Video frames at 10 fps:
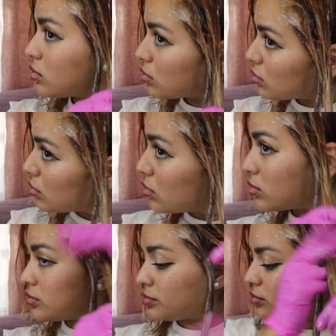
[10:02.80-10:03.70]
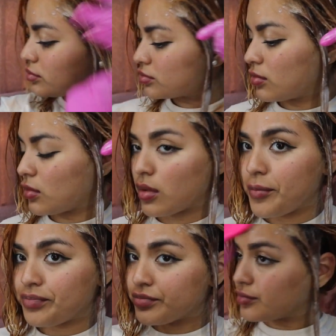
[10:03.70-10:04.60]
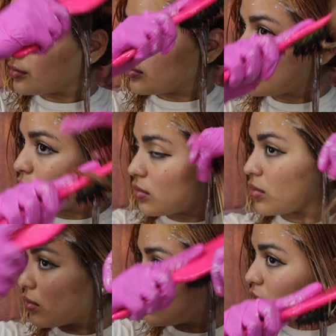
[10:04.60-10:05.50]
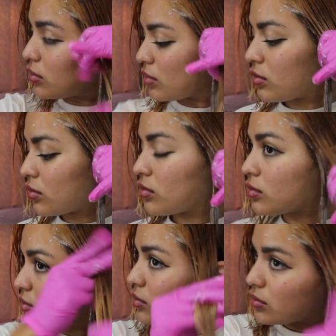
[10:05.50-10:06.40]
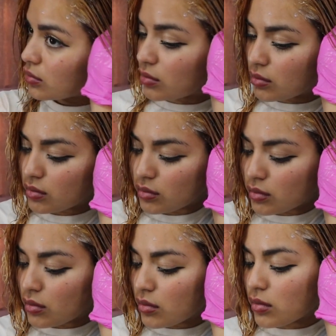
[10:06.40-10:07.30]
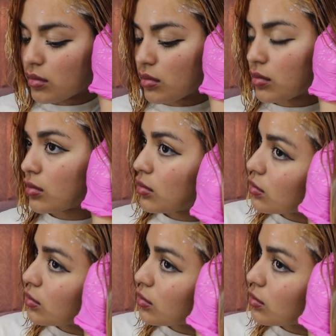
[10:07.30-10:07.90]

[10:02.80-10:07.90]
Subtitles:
I split my hair and I brushed it out and I applied it